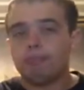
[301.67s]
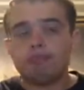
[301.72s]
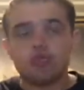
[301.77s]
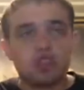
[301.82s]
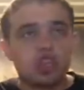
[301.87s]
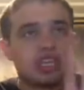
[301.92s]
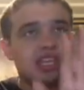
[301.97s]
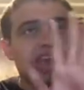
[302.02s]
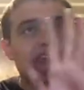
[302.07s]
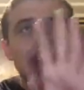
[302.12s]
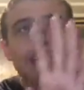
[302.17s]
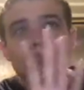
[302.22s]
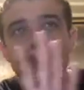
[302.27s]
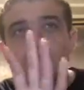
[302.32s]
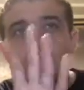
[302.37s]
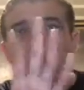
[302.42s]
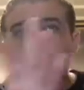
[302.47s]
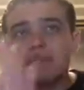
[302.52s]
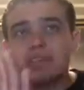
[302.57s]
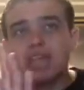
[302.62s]
the
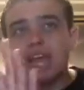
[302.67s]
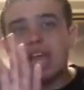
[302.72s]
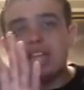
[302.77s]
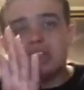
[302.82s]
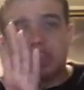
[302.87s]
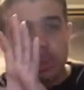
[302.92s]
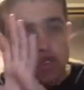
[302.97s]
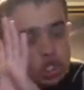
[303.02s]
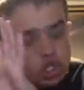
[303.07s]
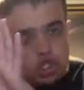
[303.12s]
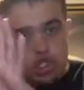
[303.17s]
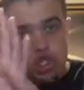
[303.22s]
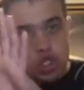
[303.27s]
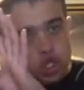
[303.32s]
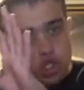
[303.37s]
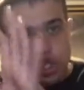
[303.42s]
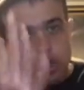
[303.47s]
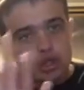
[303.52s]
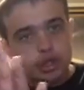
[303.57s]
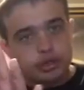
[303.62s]
Capcom side looks
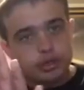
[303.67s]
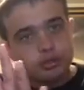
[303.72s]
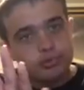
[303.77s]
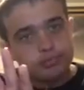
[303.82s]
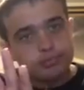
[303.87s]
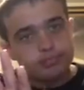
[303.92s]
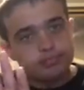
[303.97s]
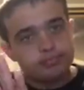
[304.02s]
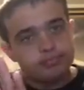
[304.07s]
good.